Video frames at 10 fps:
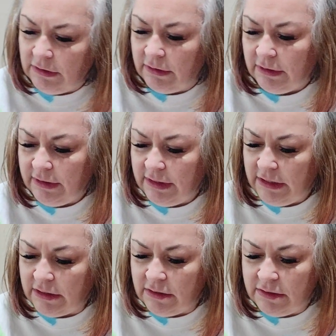The thing
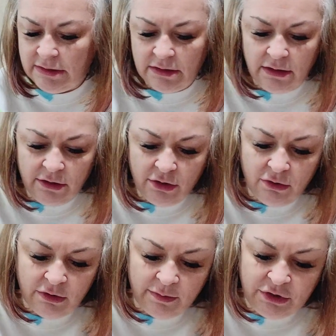is, you
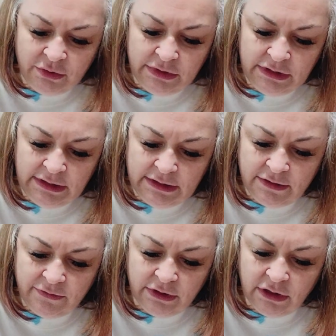know, I'm doing these
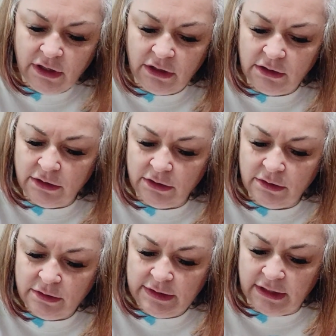different
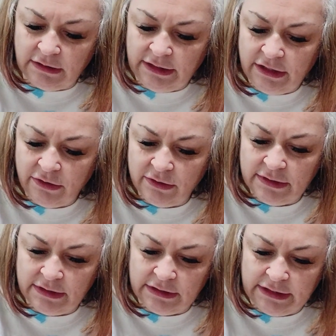colors and
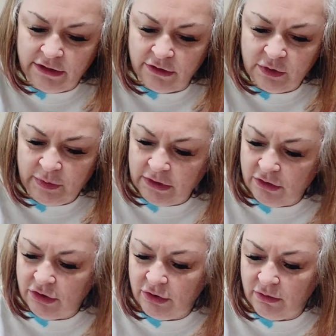layers because
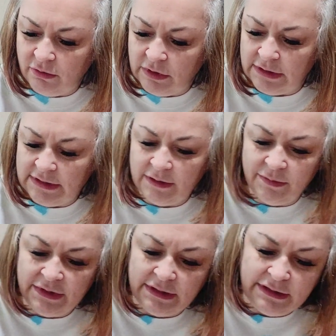you don't want
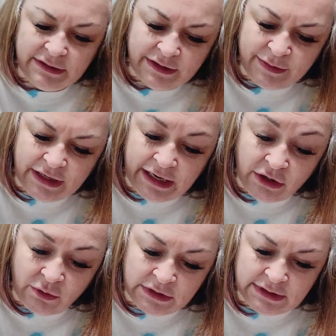something, I mean, I
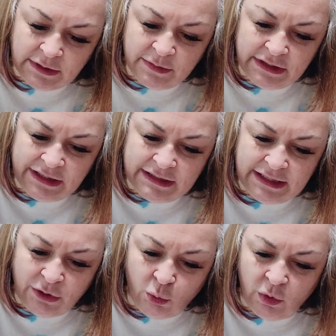don't want something that's
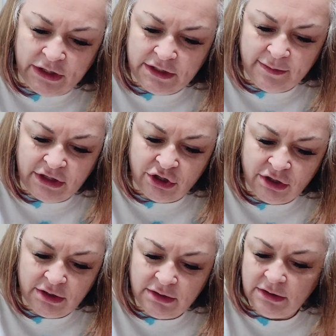like
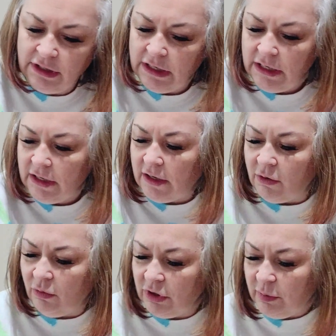one-dimensional. I
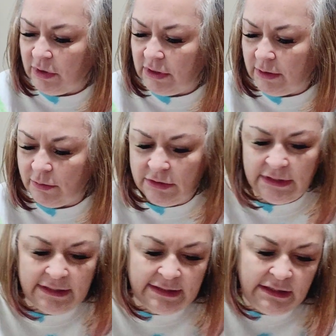want to be able to
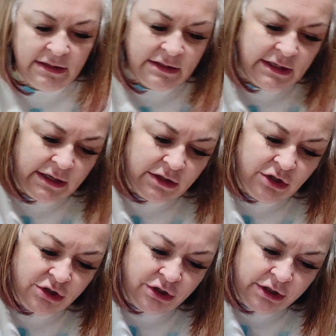see the
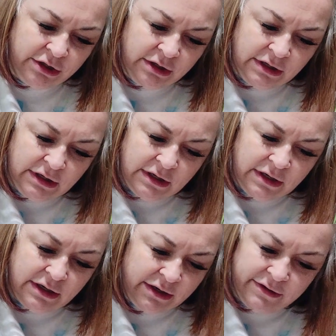texture
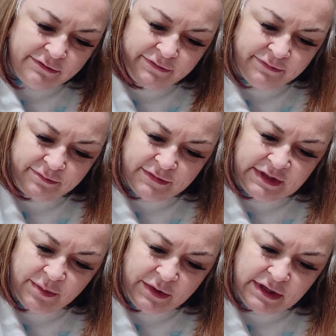of
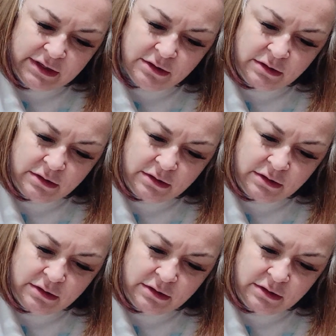something,